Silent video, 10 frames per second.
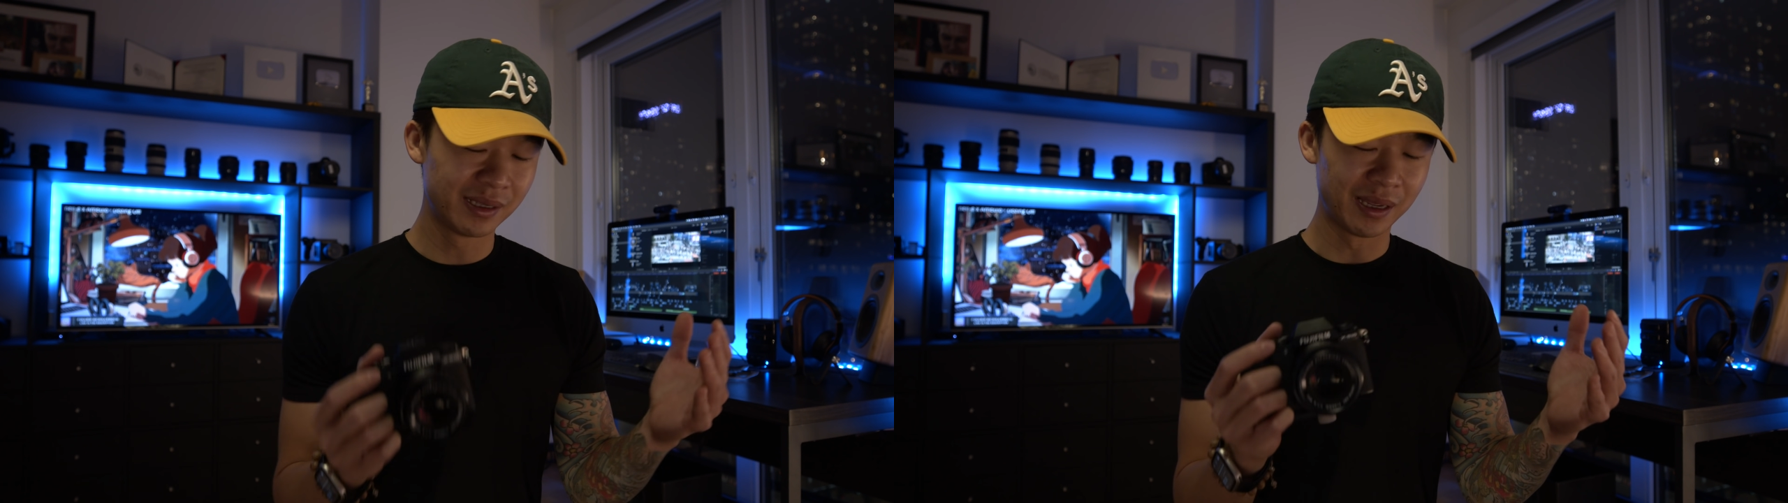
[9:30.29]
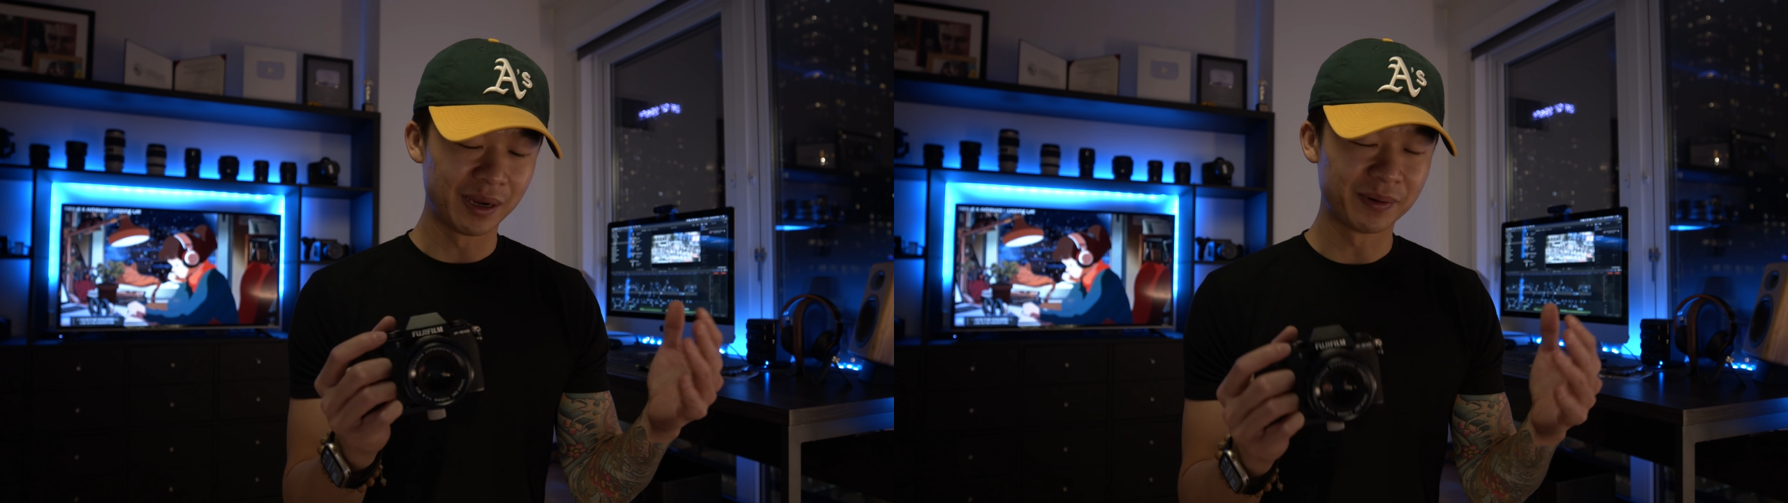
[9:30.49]

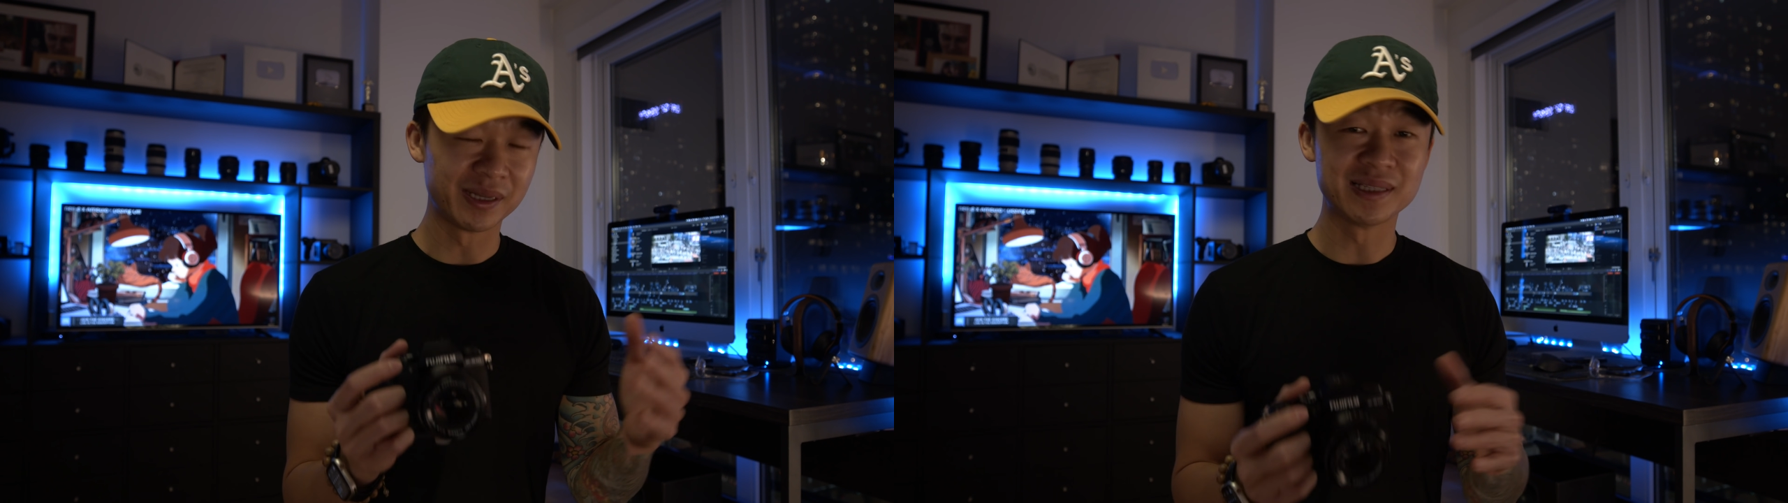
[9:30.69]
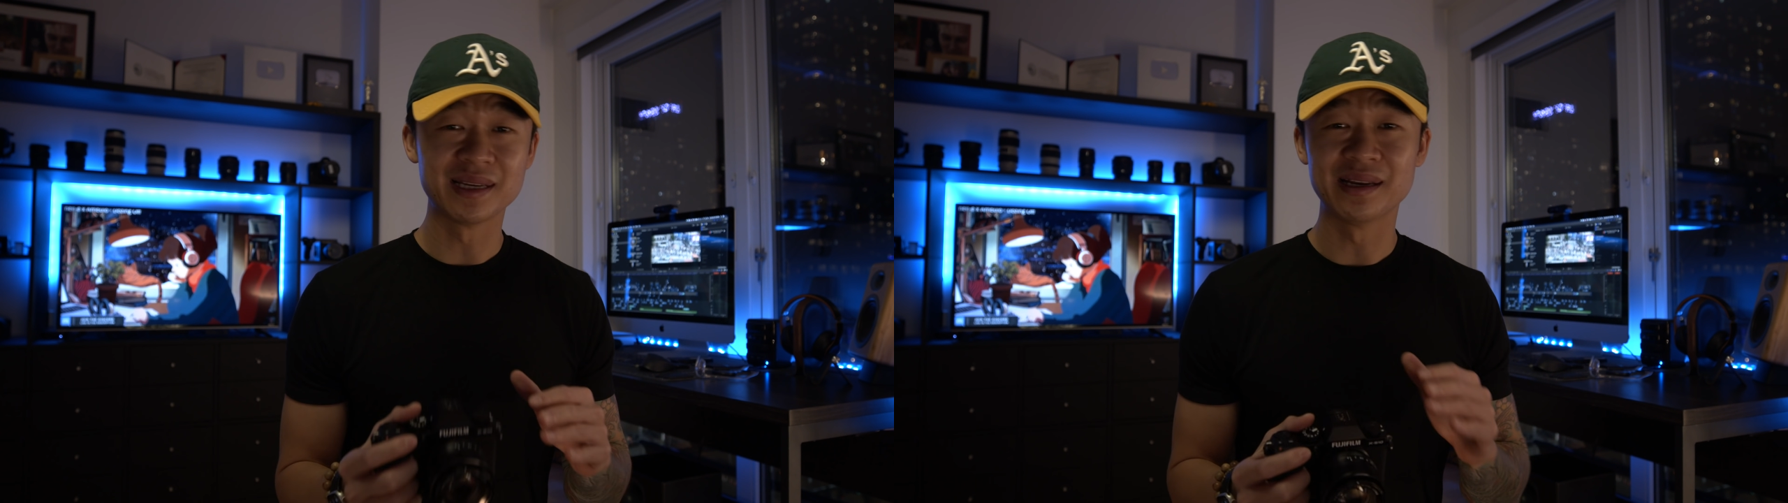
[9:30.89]
I'd
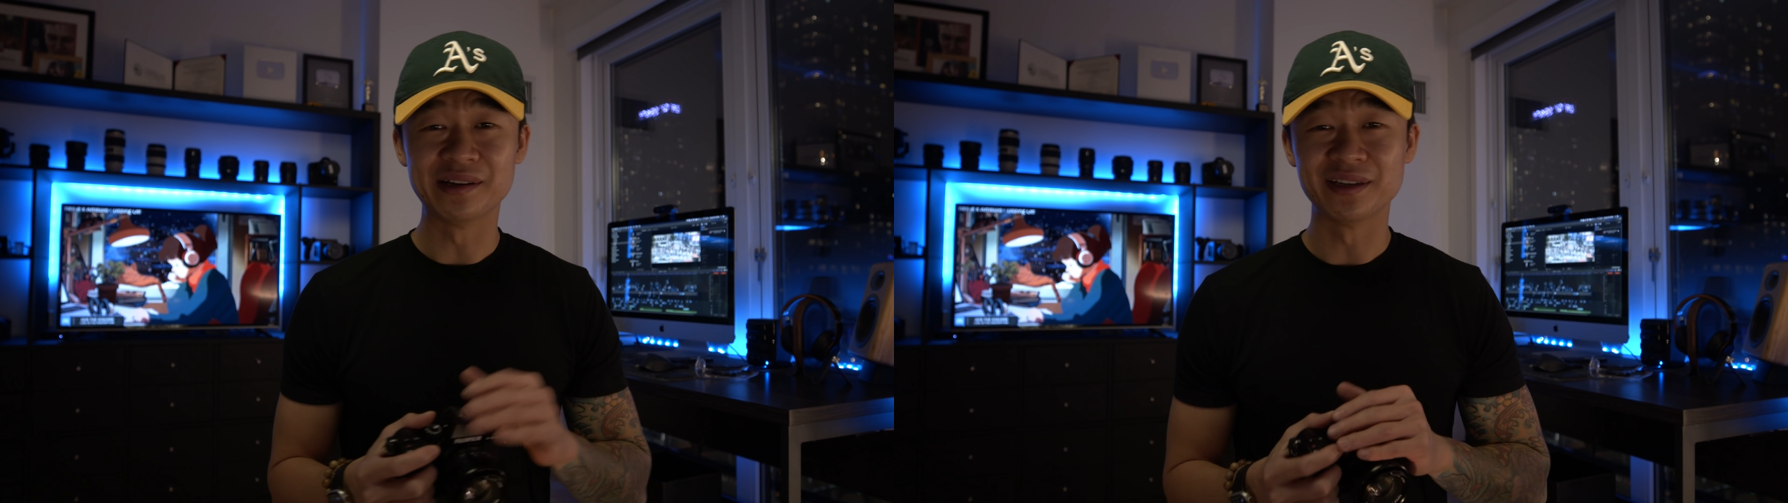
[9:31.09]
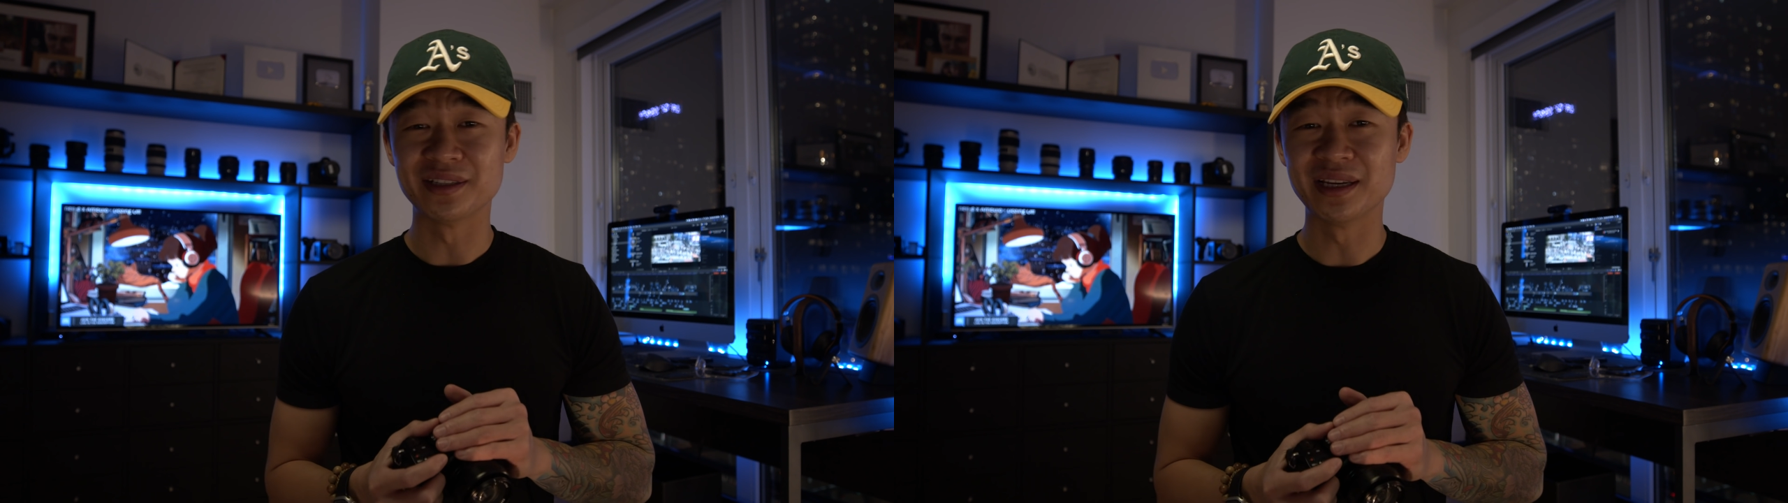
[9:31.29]
probably take it
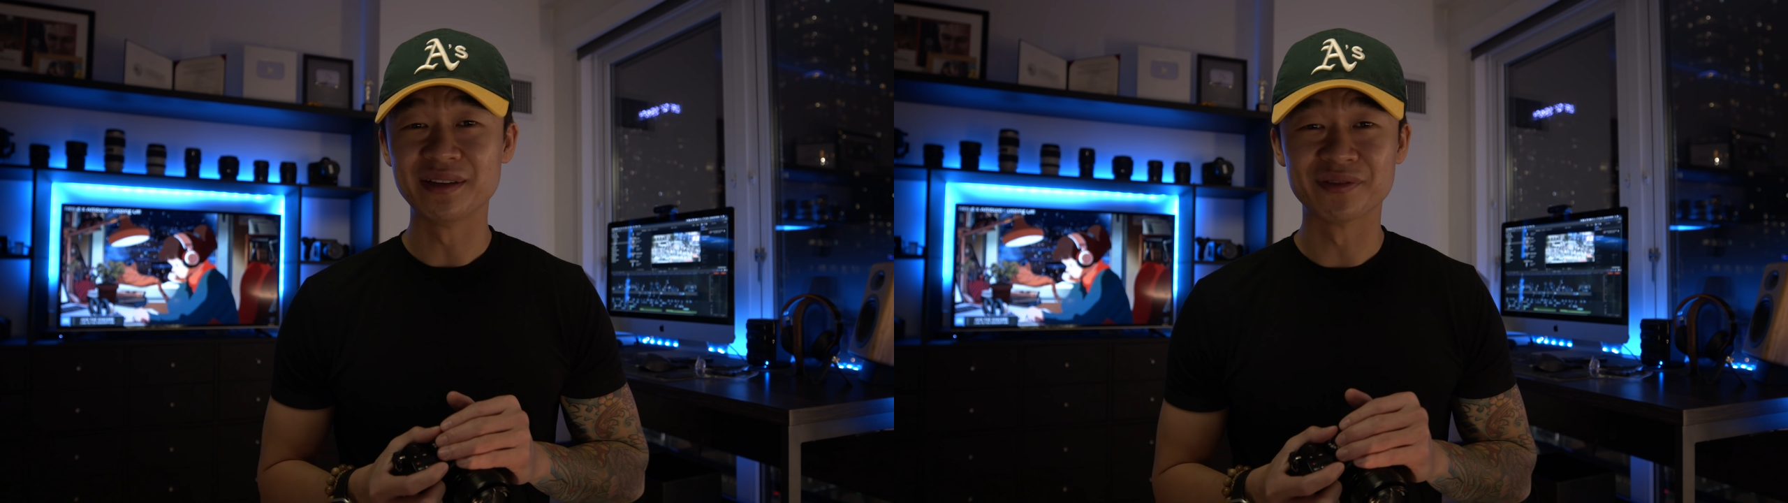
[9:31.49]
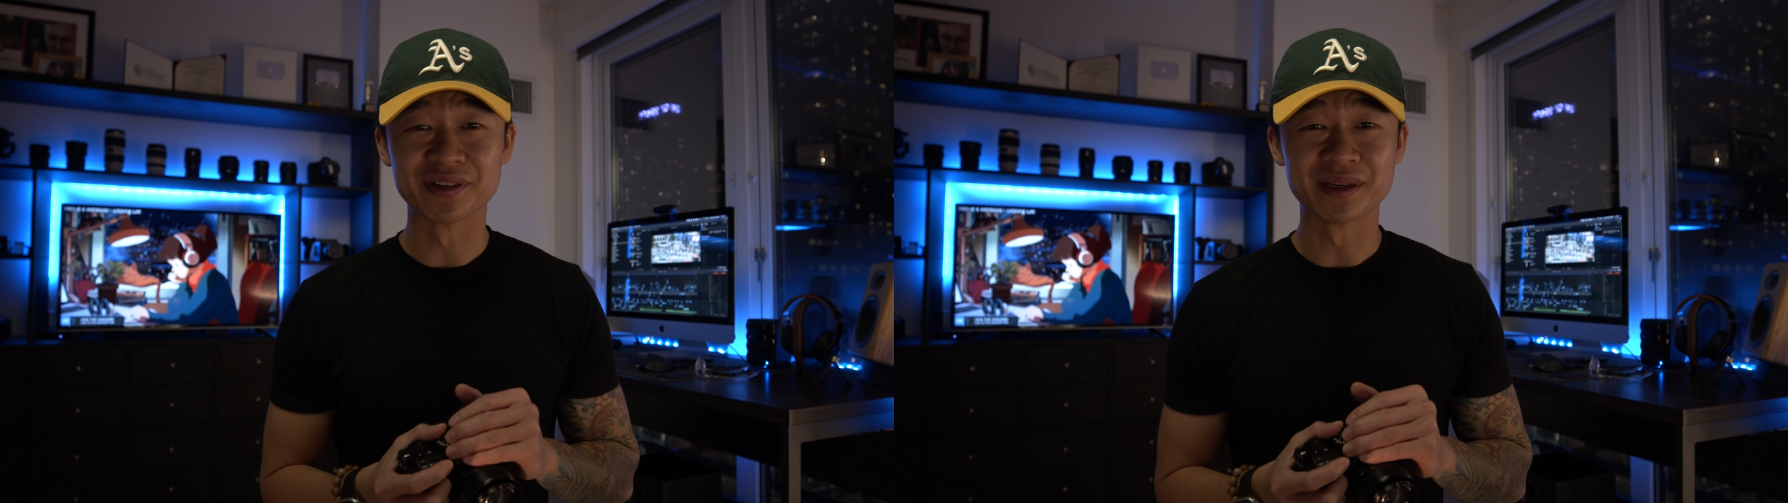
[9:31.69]
out on a date for a